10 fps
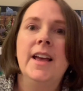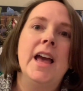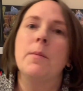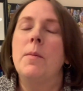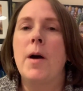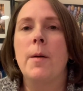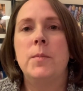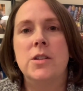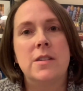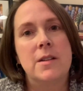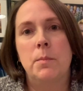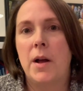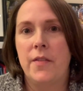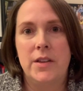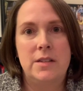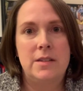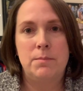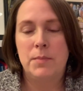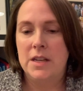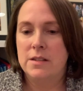And my mom just bought this
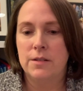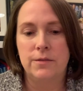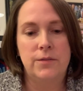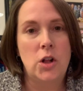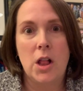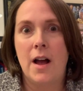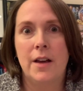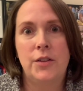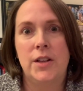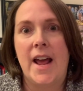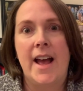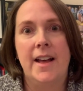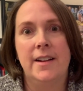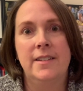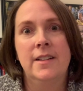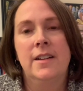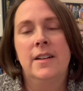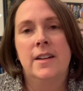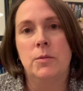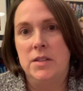piece of cloth that
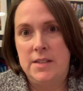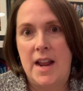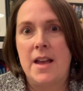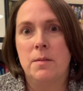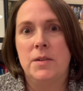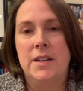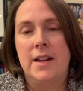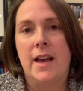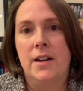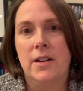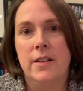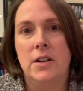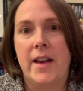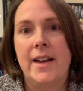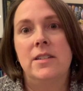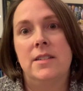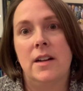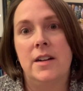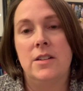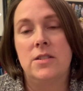it was stamped and it had all the little X's
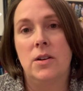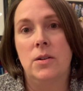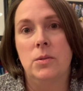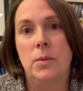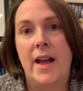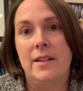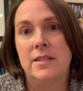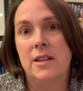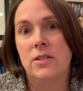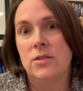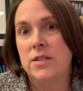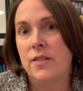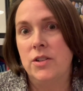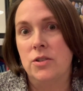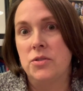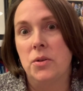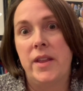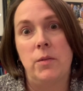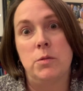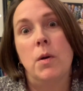on it. So at 6 or 7 years old, that
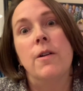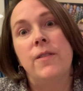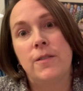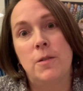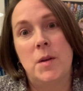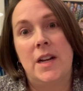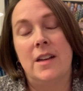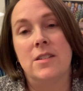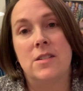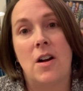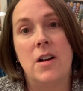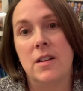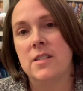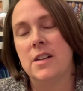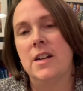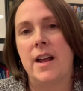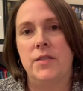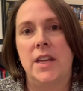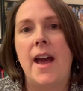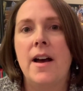was perfect for me to get started because I didn't have to
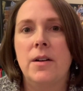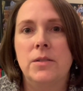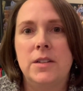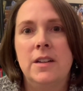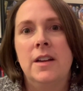count.